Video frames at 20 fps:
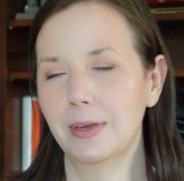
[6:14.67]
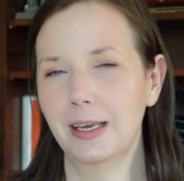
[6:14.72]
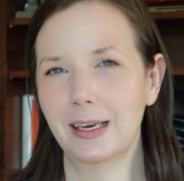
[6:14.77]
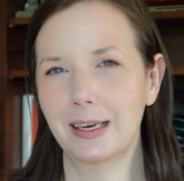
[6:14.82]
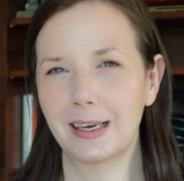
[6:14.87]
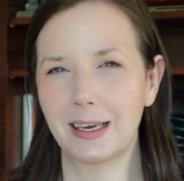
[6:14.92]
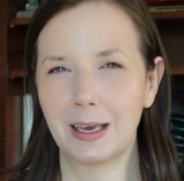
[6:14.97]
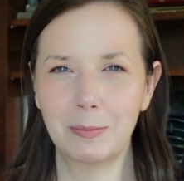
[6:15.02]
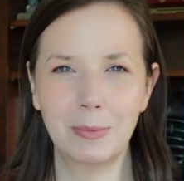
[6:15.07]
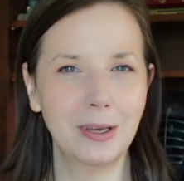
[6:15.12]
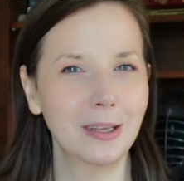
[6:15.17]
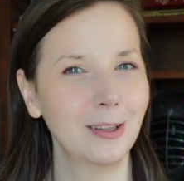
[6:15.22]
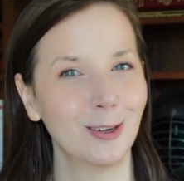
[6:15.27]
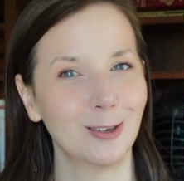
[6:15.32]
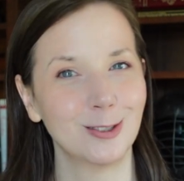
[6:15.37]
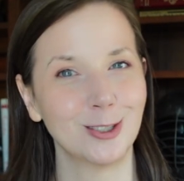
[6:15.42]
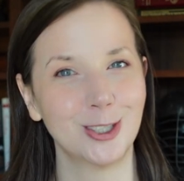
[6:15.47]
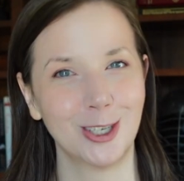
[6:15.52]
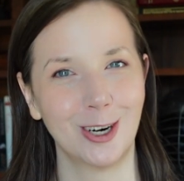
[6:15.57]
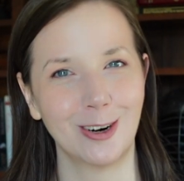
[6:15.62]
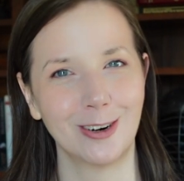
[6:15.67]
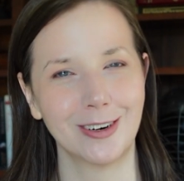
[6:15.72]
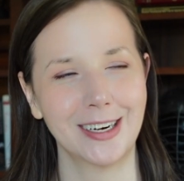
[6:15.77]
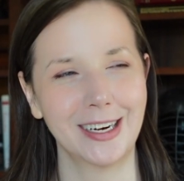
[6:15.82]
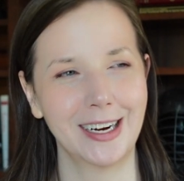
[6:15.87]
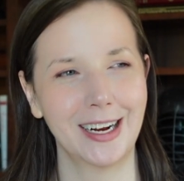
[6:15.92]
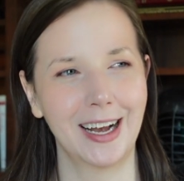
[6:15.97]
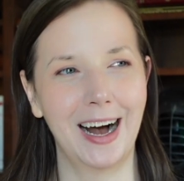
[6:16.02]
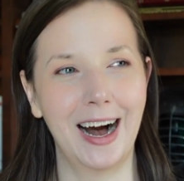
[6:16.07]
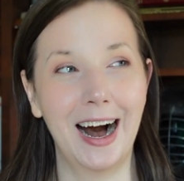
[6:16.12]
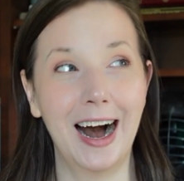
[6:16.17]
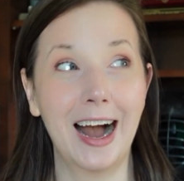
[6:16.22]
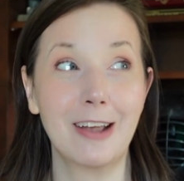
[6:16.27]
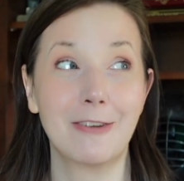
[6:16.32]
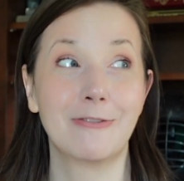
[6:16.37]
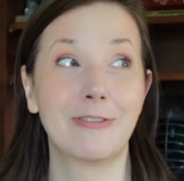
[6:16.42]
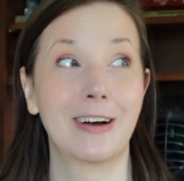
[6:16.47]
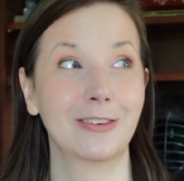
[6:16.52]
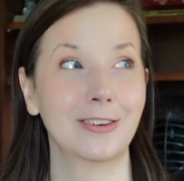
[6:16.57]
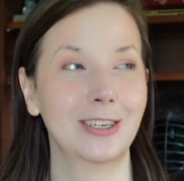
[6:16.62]
it can be a little jarring. I
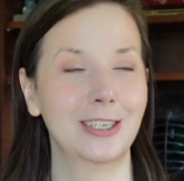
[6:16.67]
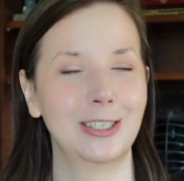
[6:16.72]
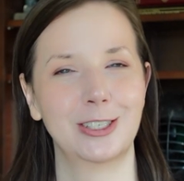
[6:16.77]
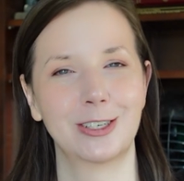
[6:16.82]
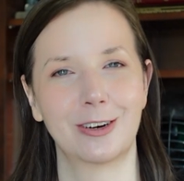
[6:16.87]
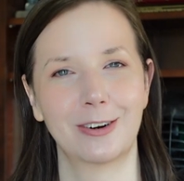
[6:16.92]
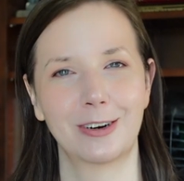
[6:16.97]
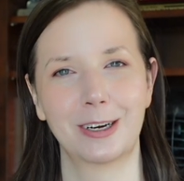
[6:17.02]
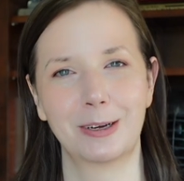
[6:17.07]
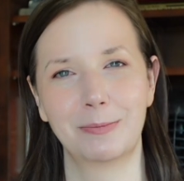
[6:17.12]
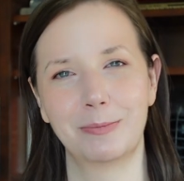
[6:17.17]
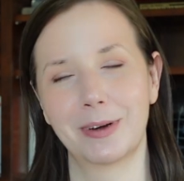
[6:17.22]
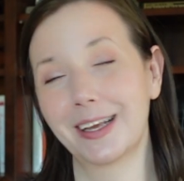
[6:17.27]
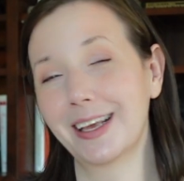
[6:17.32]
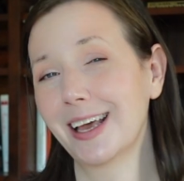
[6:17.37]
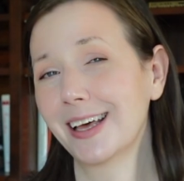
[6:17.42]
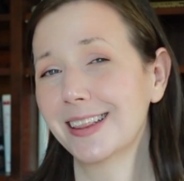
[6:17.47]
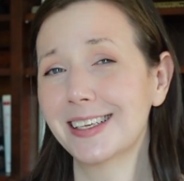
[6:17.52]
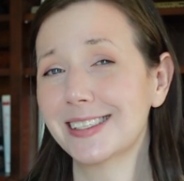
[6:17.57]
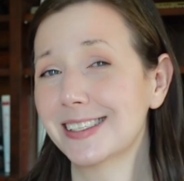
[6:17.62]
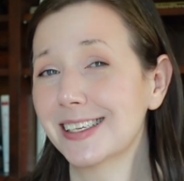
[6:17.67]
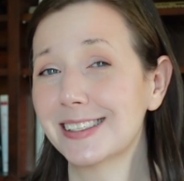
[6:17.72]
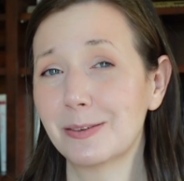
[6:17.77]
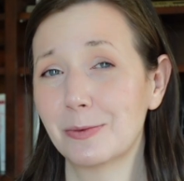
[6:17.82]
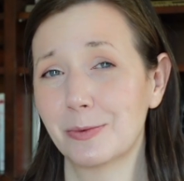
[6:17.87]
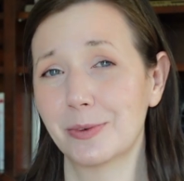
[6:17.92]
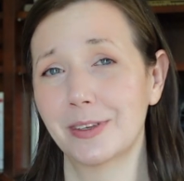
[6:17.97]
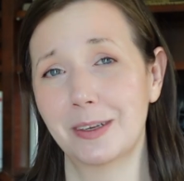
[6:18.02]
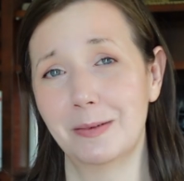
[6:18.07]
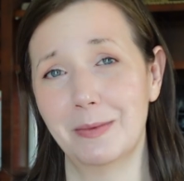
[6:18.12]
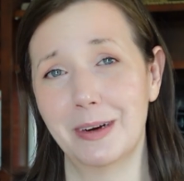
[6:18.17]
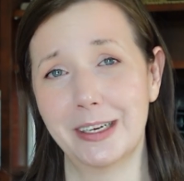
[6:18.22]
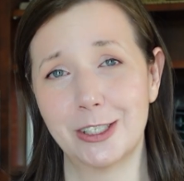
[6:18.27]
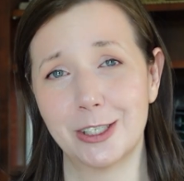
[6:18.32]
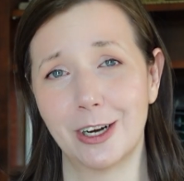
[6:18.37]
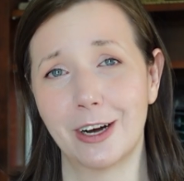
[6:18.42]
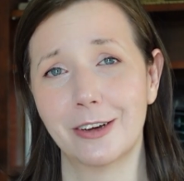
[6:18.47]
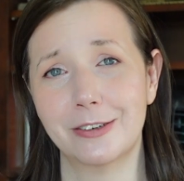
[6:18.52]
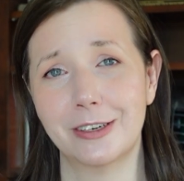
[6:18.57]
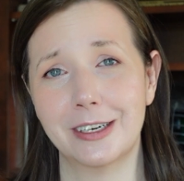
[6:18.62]
found it jarring, but again, this isn't really my
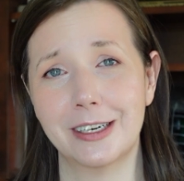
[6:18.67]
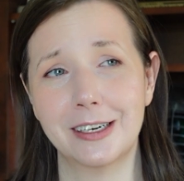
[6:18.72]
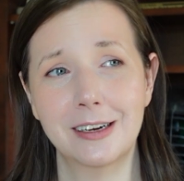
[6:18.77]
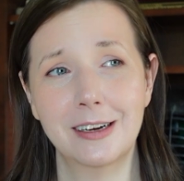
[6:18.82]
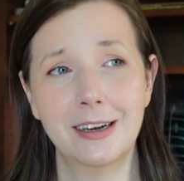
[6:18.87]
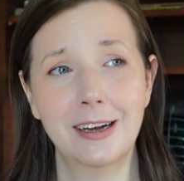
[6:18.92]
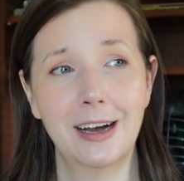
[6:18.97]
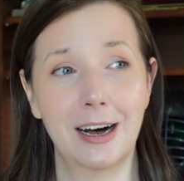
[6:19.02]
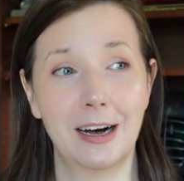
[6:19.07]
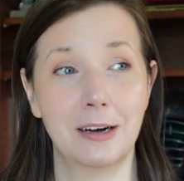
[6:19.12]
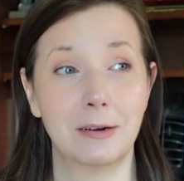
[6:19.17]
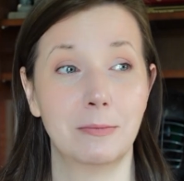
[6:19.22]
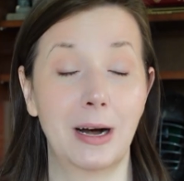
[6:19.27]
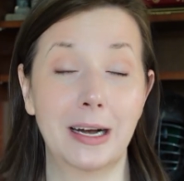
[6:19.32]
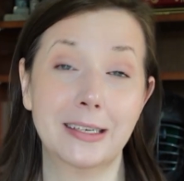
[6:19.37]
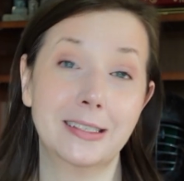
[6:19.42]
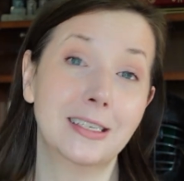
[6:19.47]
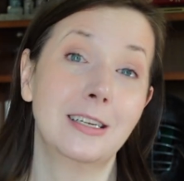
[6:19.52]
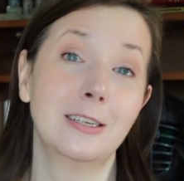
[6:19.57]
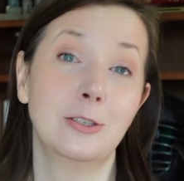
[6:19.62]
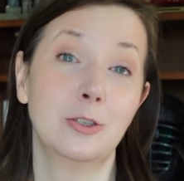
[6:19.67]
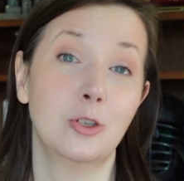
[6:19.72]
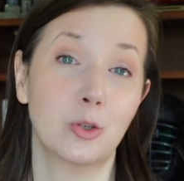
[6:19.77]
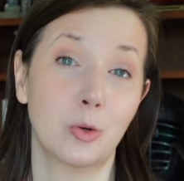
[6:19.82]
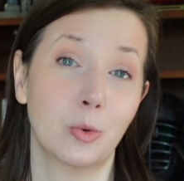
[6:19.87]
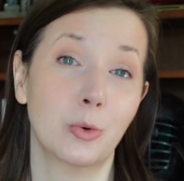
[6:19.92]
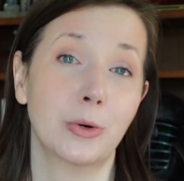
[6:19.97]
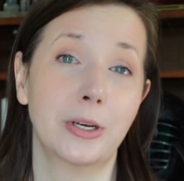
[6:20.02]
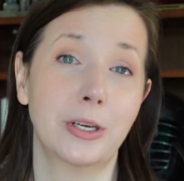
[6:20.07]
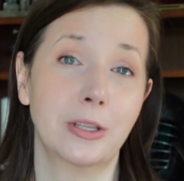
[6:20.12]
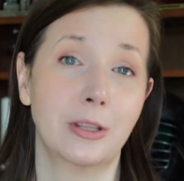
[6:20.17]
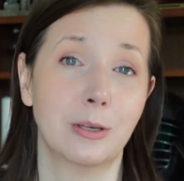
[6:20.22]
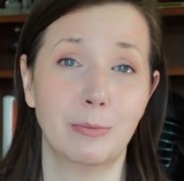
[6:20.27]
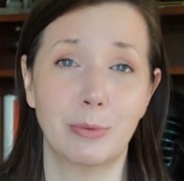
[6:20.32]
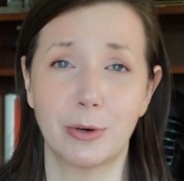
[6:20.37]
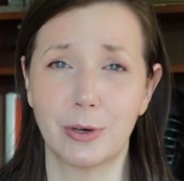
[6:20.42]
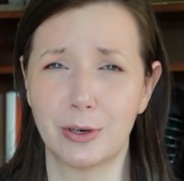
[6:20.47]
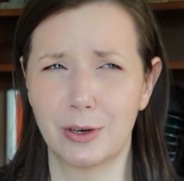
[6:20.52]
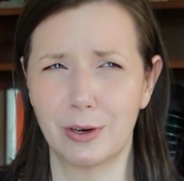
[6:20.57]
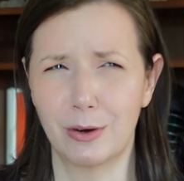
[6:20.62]
genre. I did enjoy the
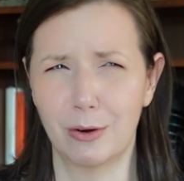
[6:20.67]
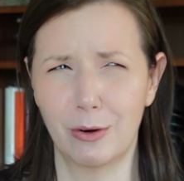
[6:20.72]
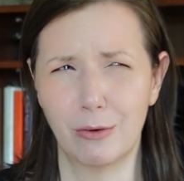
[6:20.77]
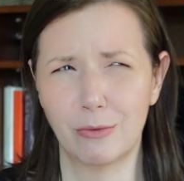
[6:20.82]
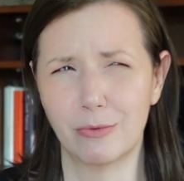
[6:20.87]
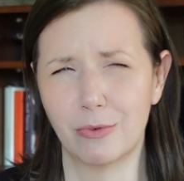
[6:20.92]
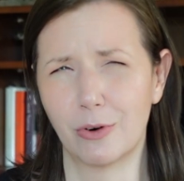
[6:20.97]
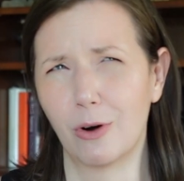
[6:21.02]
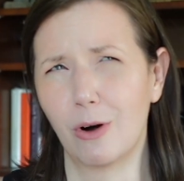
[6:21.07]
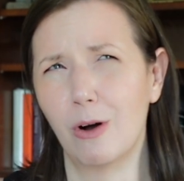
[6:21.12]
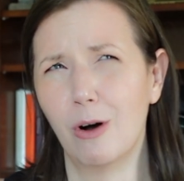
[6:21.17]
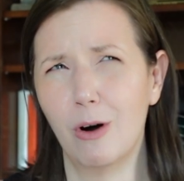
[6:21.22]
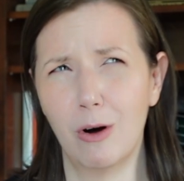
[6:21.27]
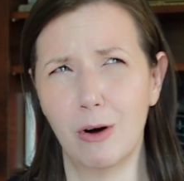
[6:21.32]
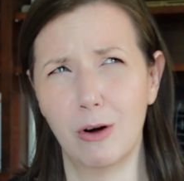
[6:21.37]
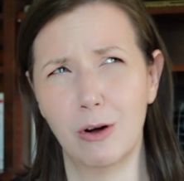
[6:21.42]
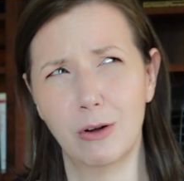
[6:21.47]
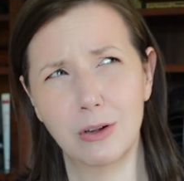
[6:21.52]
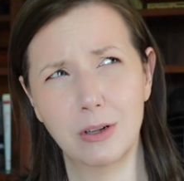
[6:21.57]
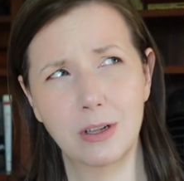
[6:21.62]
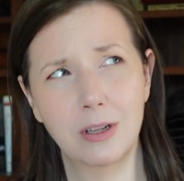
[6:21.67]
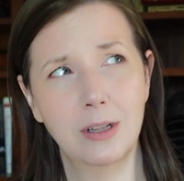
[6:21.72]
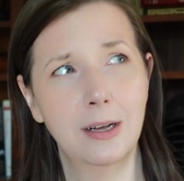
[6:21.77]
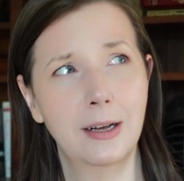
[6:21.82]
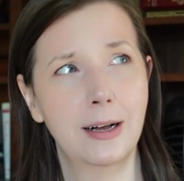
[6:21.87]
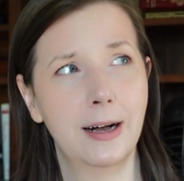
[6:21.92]
book overall.